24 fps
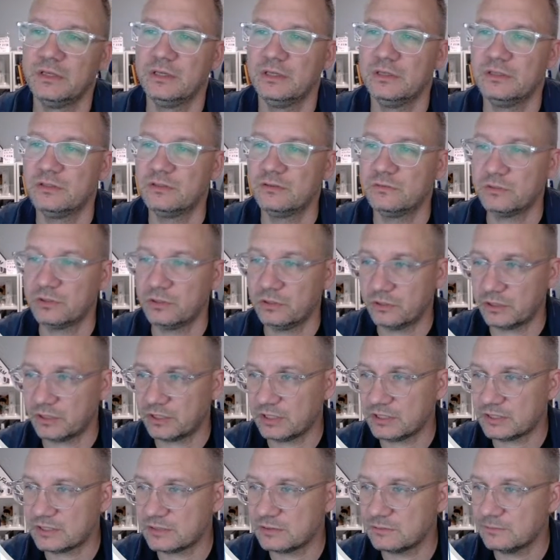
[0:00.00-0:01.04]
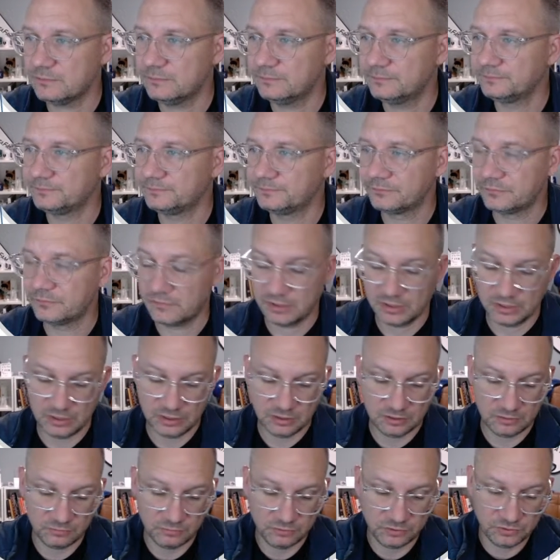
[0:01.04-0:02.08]
So we'll go to custom,
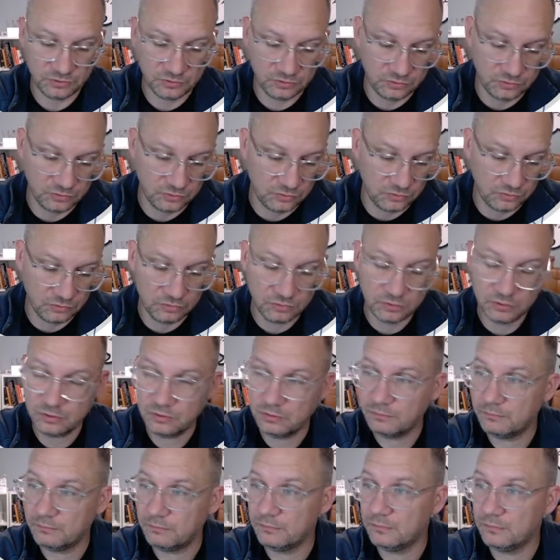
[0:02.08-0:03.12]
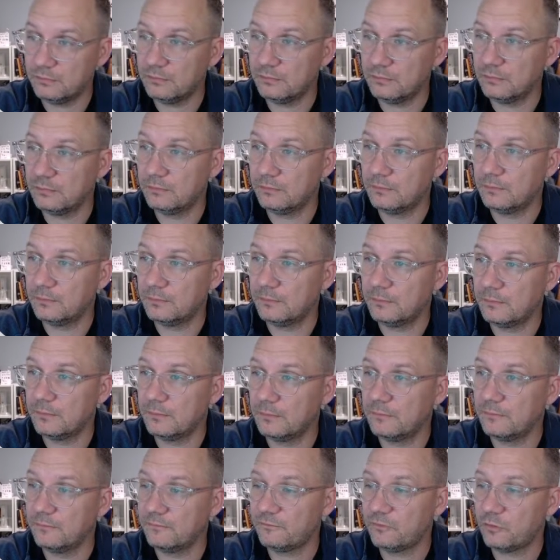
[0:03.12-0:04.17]
and we'll do
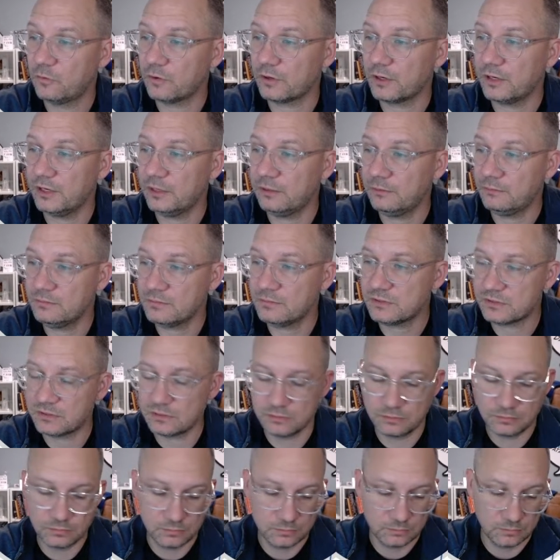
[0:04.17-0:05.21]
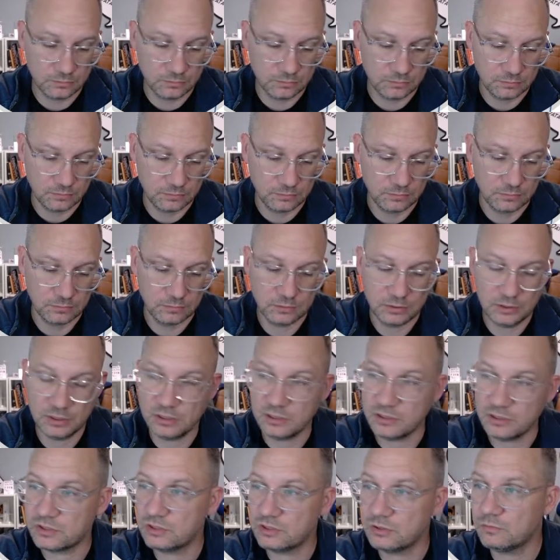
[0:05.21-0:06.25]
4 M's
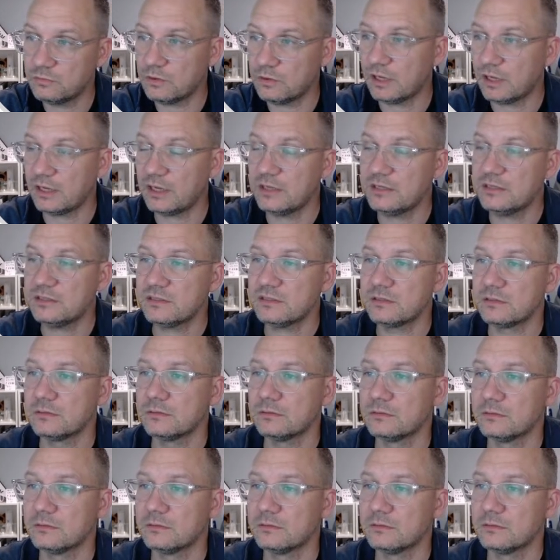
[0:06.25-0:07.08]
and 2 Y's,